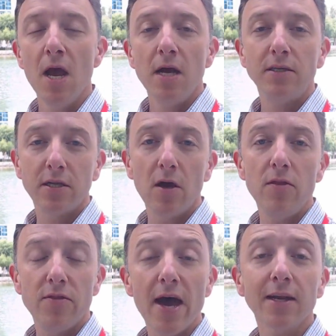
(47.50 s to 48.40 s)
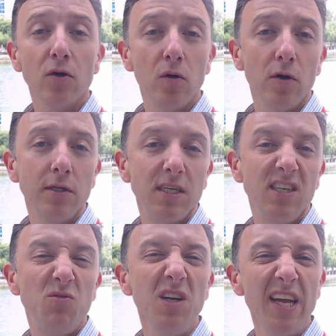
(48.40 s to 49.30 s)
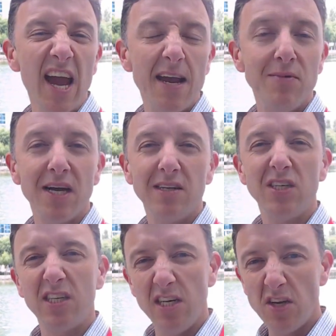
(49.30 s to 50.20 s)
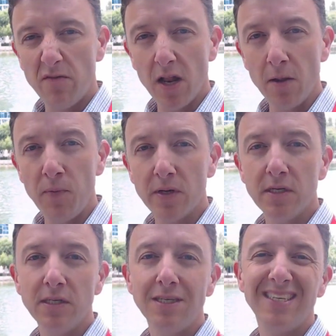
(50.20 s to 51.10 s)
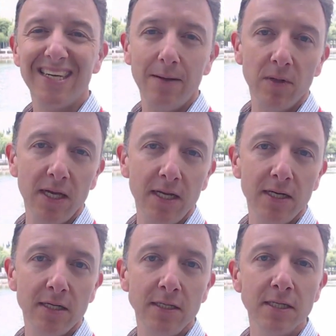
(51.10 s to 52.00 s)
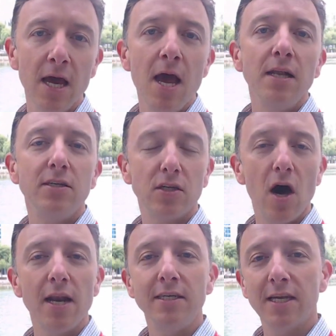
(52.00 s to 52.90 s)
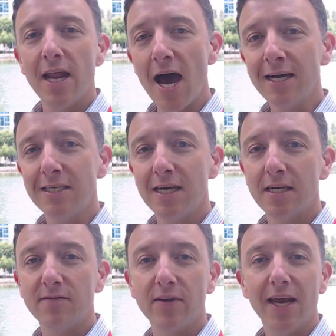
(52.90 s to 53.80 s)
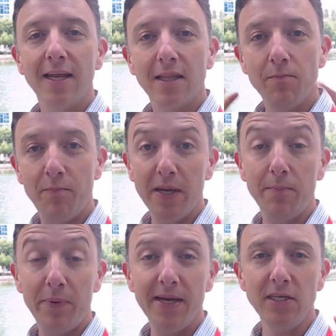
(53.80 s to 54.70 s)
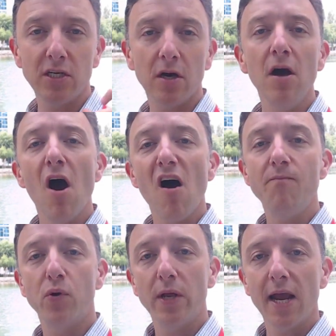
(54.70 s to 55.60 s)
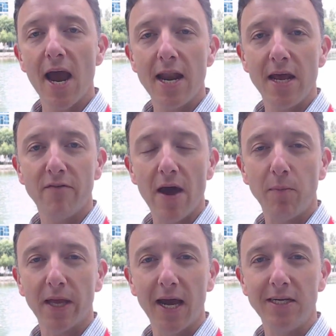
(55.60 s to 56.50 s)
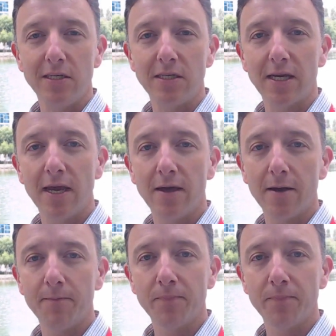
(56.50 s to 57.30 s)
So that course is really aimed at senior developers, team leaders, designers and architects for getting the big picture of putting ADF applications together.